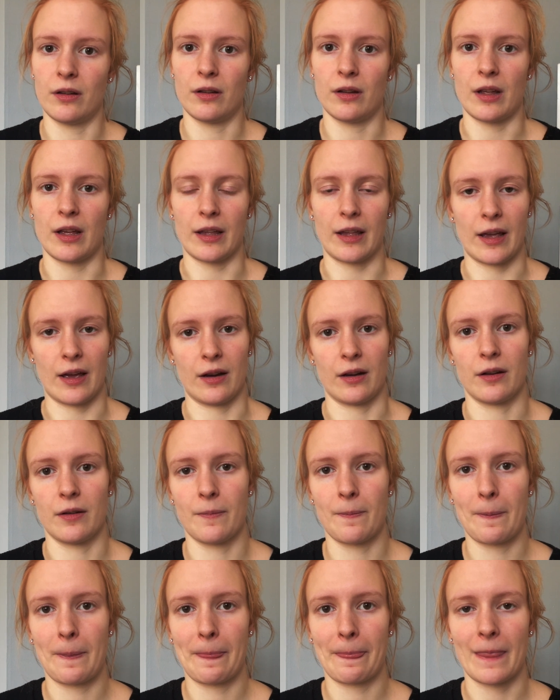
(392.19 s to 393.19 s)
again.
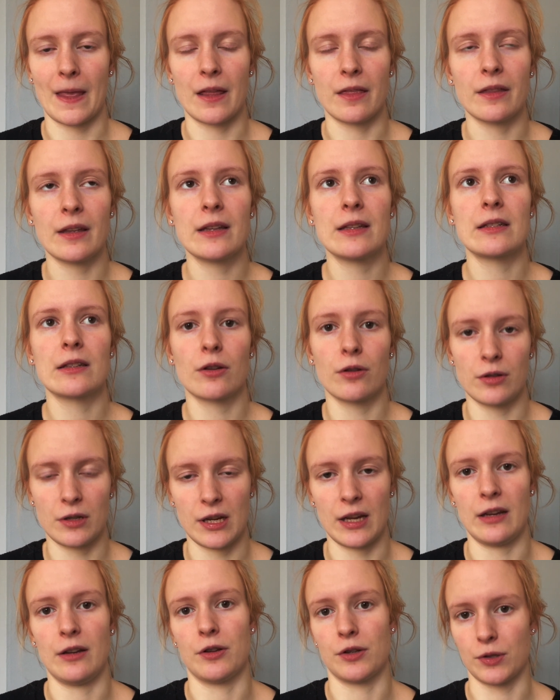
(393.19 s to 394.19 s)
And this
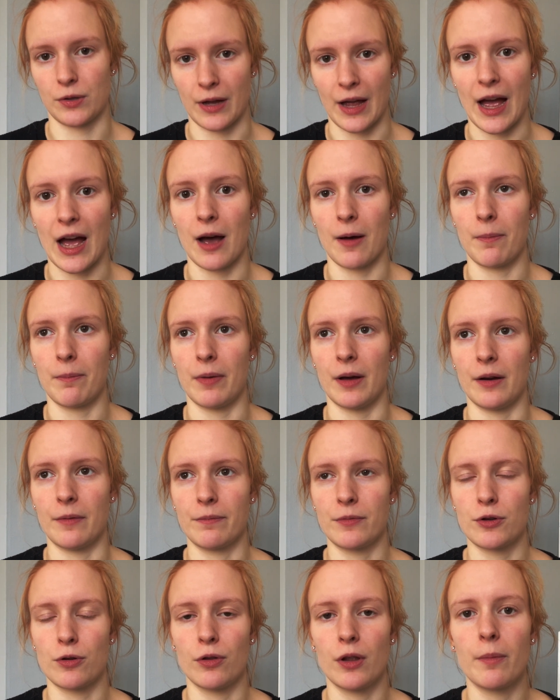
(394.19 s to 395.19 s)
continues to happen
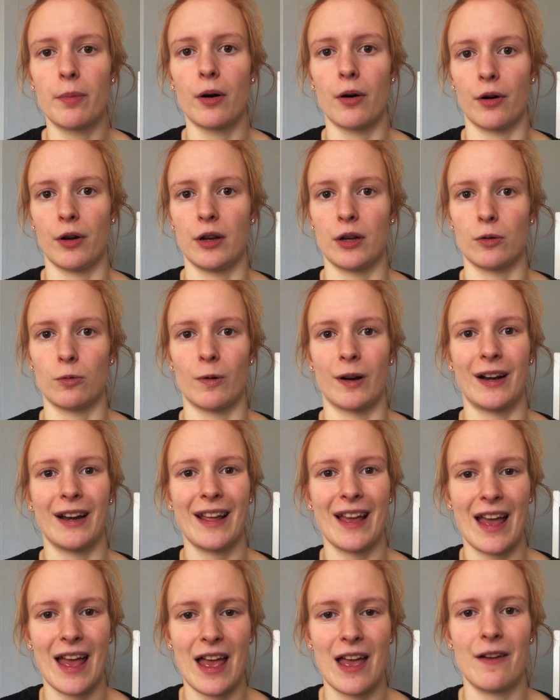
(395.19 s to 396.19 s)
to the point where
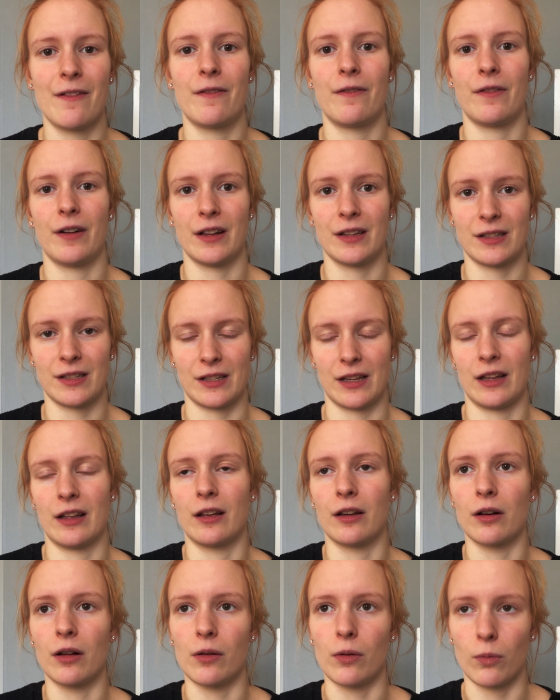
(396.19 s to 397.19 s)
every
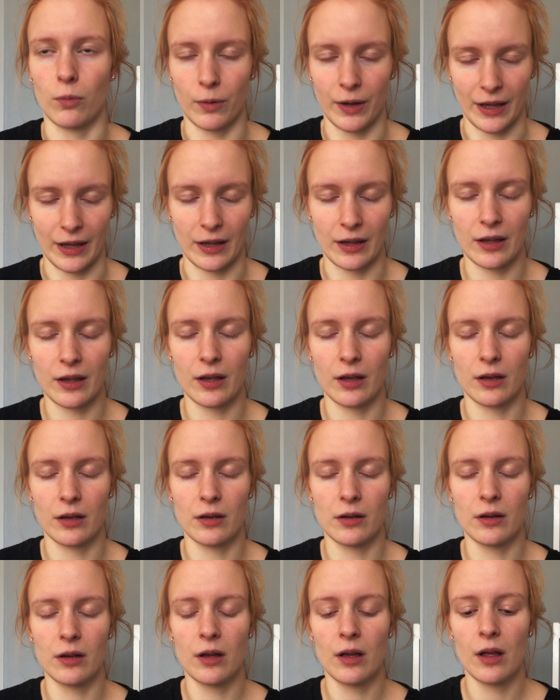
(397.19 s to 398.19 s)
single week,
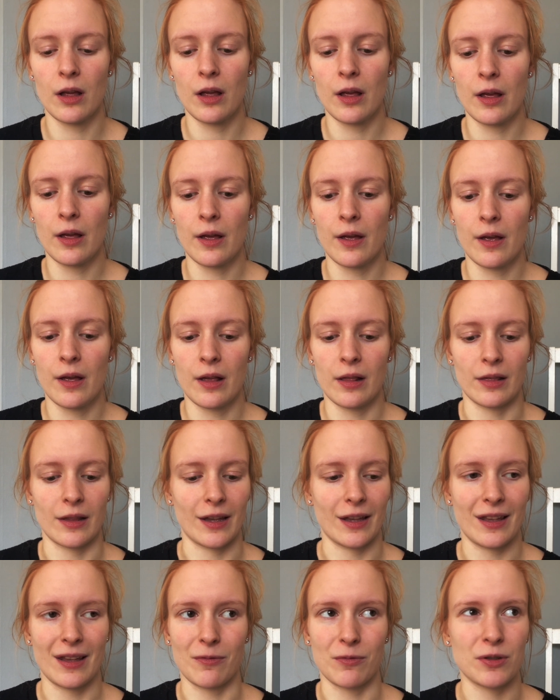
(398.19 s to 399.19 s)

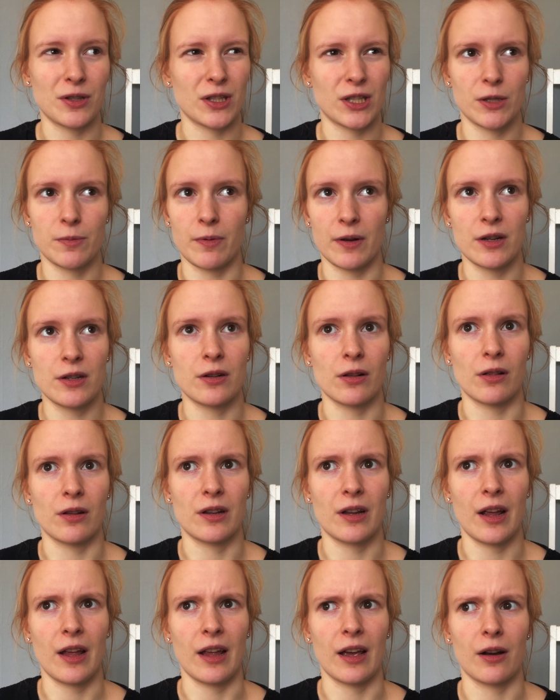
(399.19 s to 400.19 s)
like, it was a special
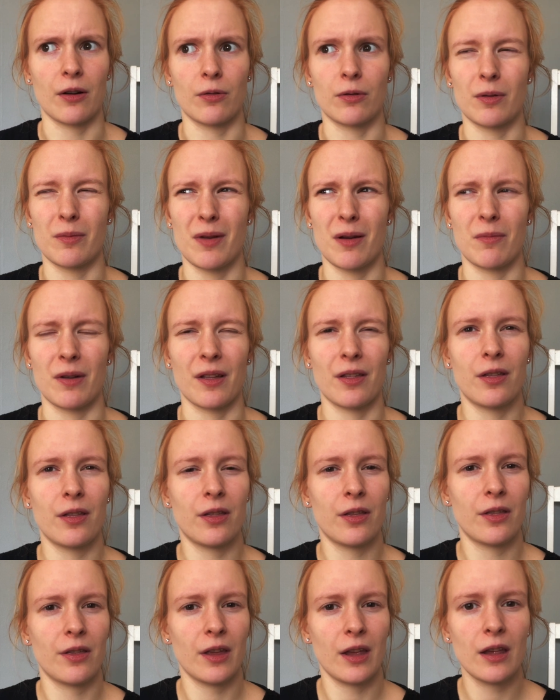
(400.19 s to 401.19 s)
day, I don't remember, I
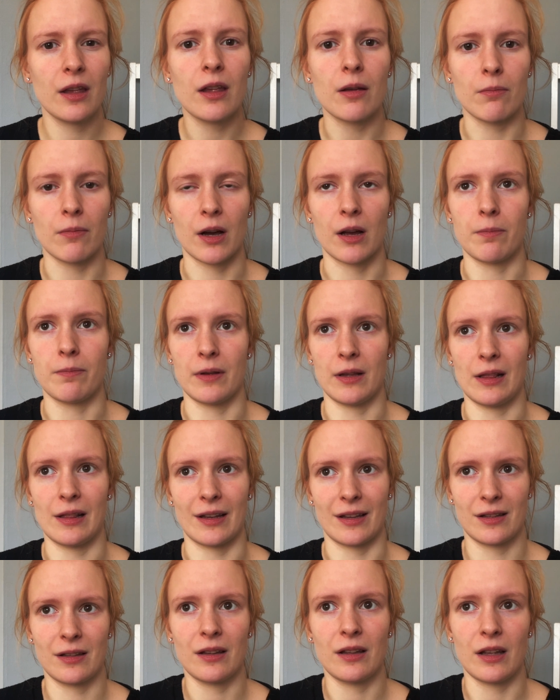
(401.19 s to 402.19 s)
think it might be
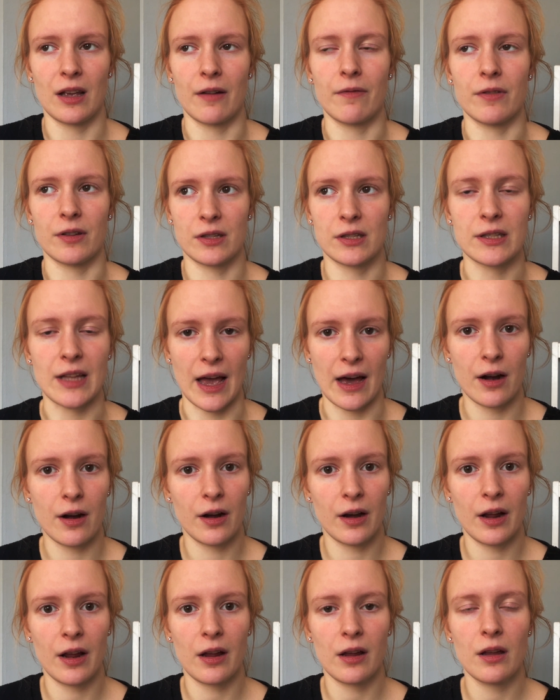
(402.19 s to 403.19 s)
like every
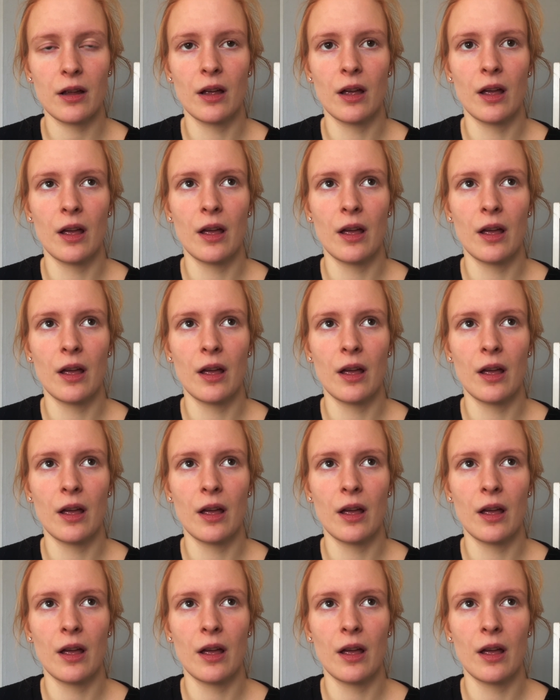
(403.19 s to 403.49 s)
Saturday,